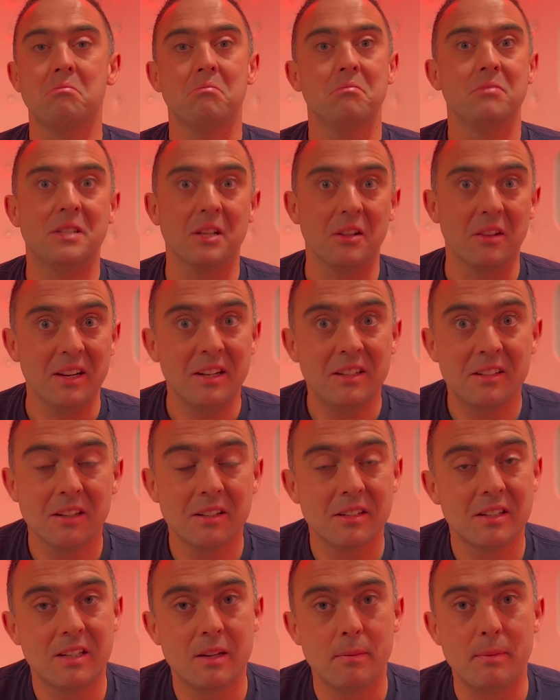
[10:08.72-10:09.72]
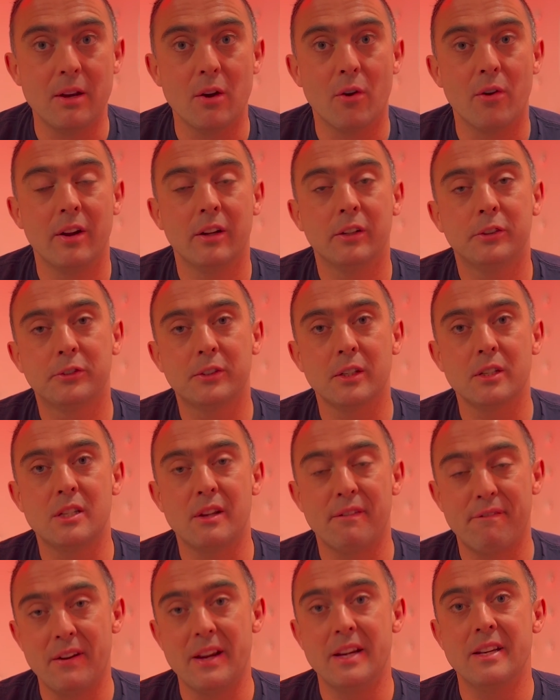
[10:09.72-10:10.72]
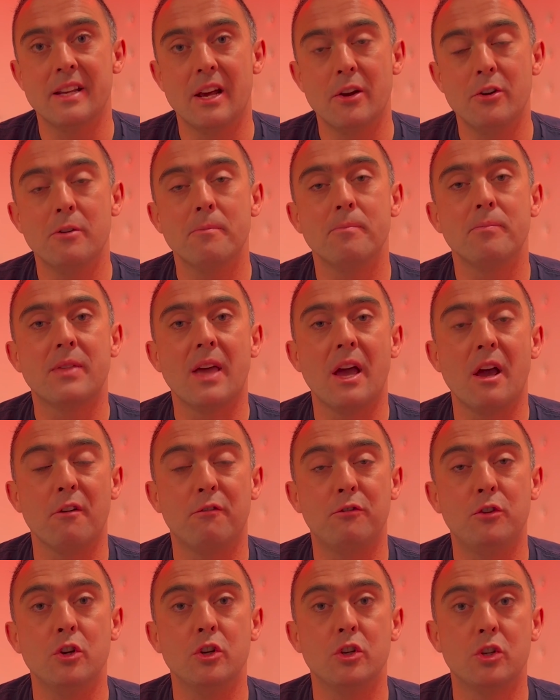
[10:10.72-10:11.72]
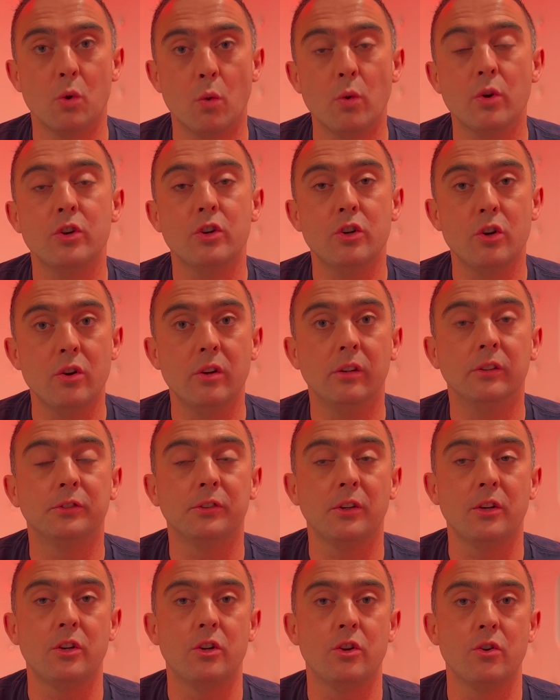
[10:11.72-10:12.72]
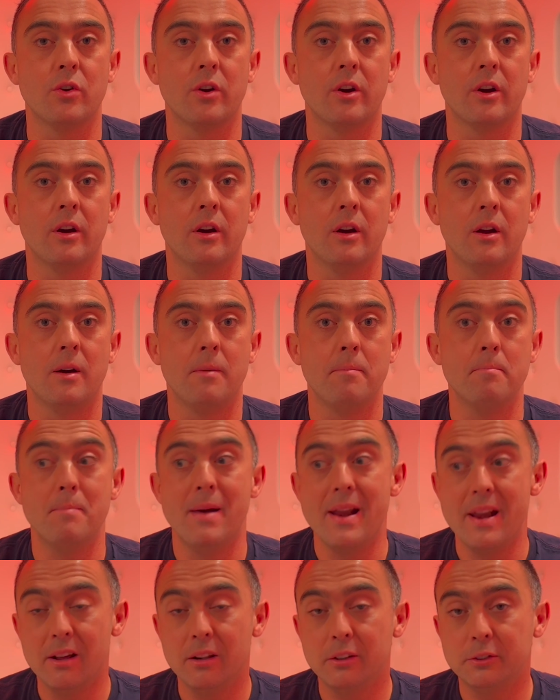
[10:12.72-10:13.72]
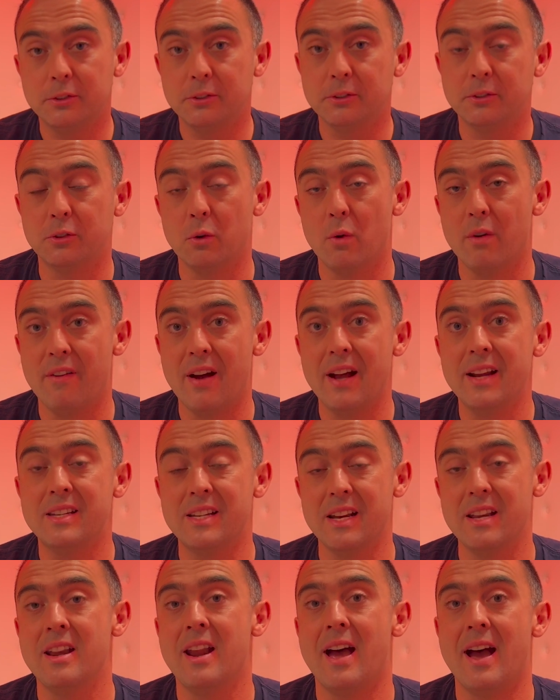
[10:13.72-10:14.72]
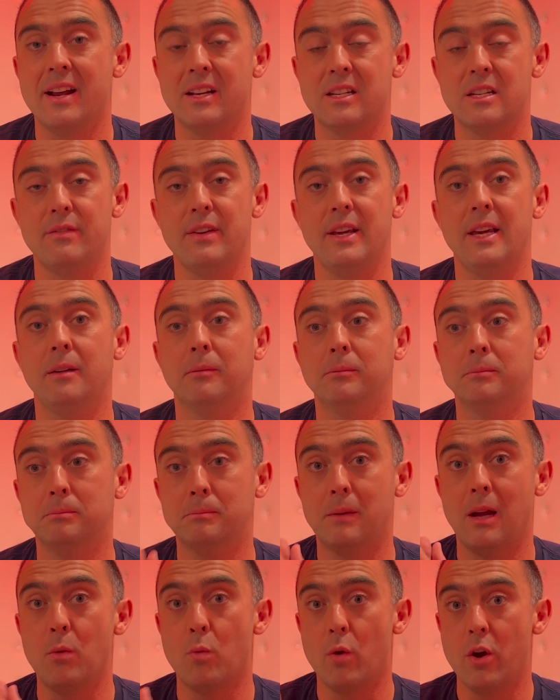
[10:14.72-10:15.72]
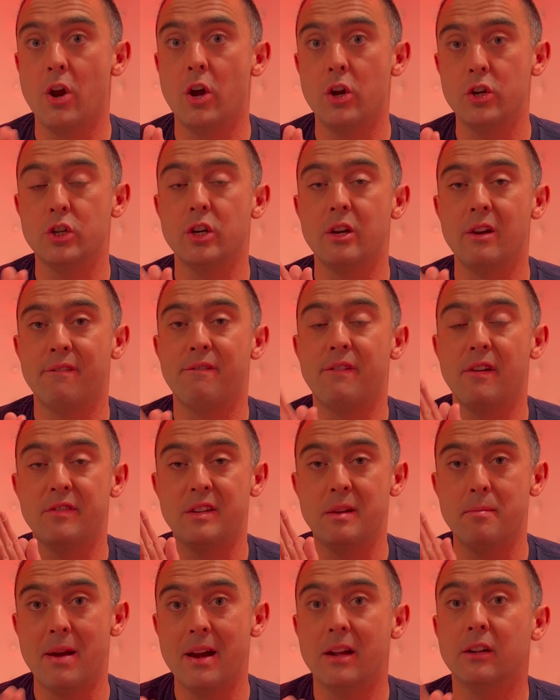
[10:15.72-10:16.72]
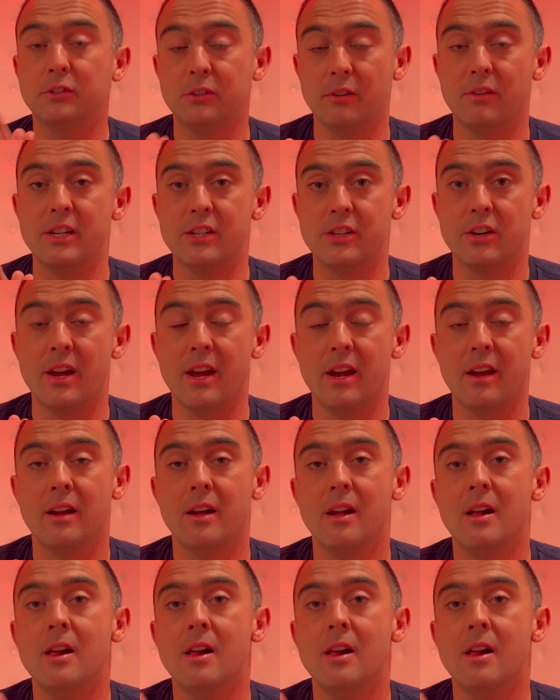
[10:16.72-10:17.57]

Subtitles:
delighted, to be honest, to find out that if you don't use your minutes, so if I didn't activate my 150 minutes of internet,